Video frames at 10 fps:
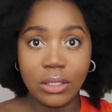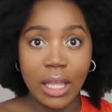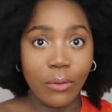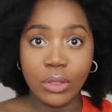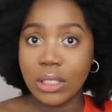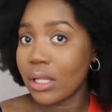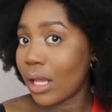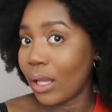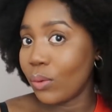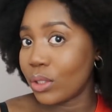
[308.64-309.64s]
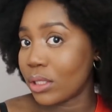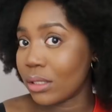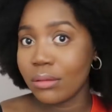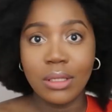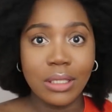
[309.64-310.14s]
because I was it was
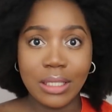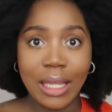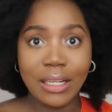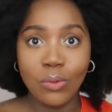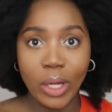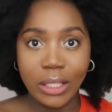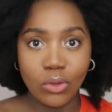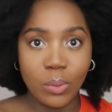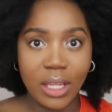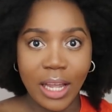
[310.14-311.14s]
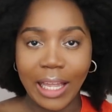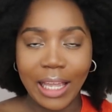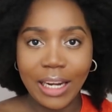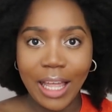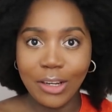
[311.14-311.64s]
it's getting way too big i
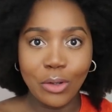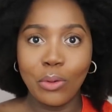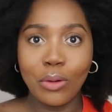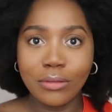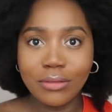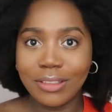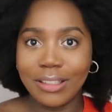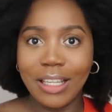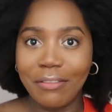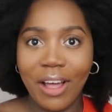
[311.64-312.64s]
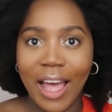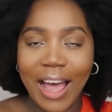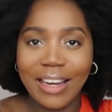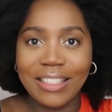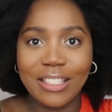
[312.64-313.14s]
can't handle if i
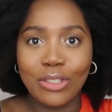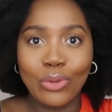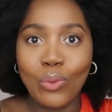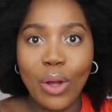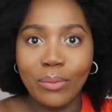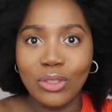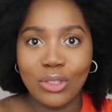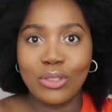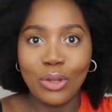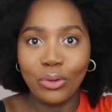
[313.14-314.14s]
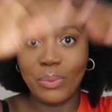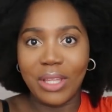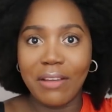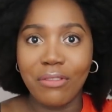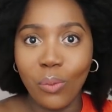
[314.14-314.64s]
add this to um it's just going to
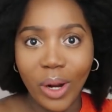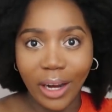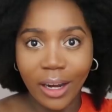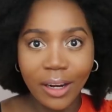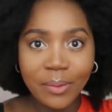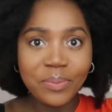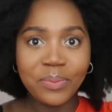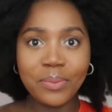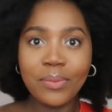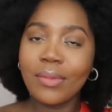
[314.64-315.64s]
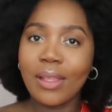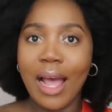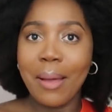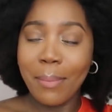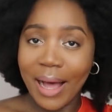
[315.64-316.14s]
be everywhere
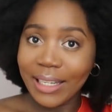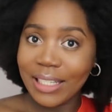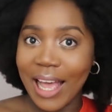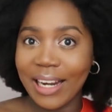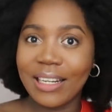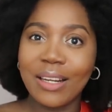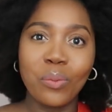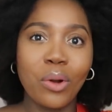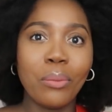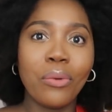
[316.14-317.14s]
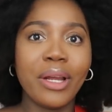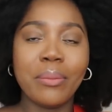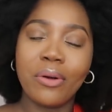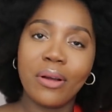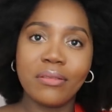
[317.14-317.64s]
i might add it at one
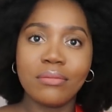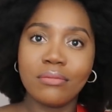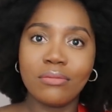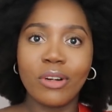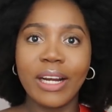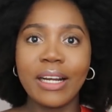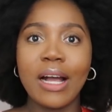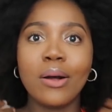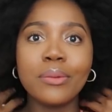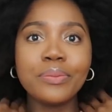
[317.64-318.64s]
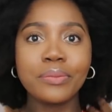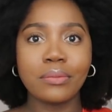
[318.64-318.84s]
point but right now